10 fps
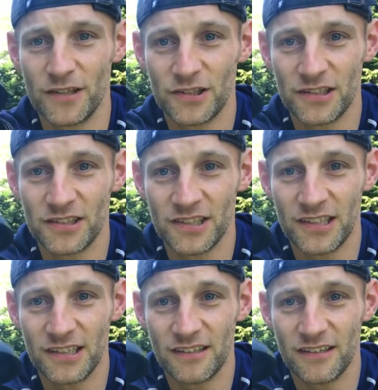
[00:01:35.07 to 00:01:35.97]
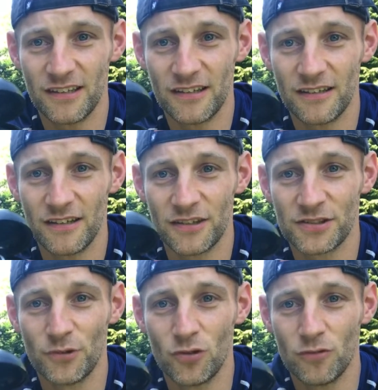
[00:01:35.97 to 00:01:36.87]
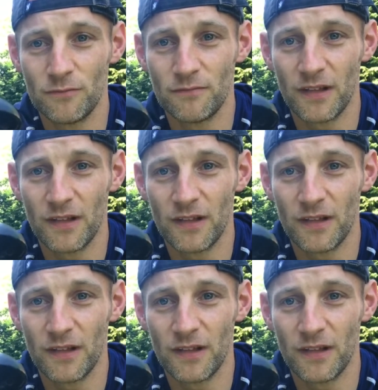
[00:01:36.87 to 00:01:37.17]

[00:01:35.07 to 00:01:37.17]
as you can see, are small.